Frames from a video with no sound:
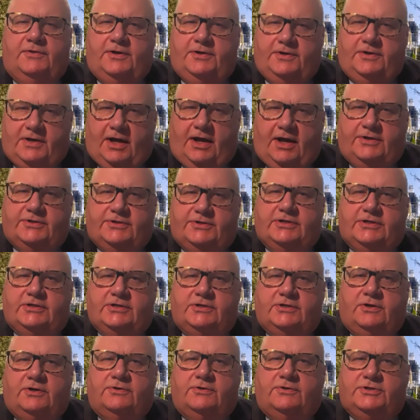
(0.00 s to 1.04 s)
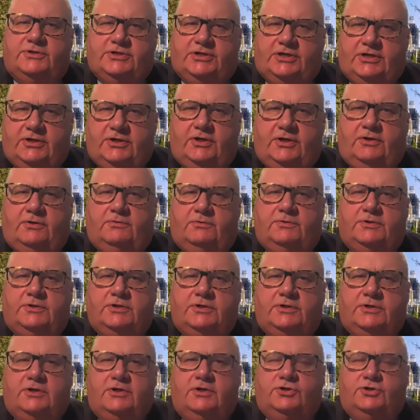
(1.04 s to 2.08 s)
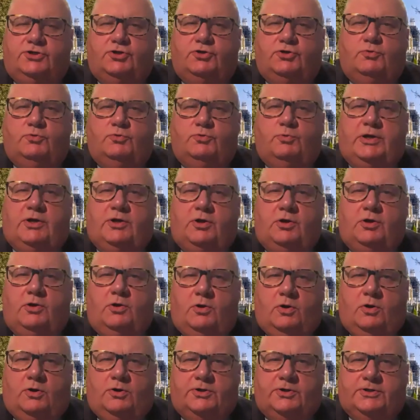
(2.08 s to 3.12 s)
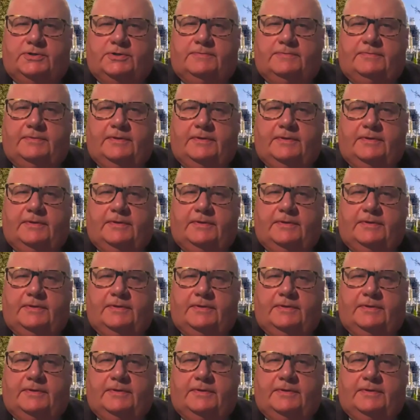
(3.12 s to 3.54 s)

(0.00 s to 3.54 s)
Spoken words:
the Nazis continued to record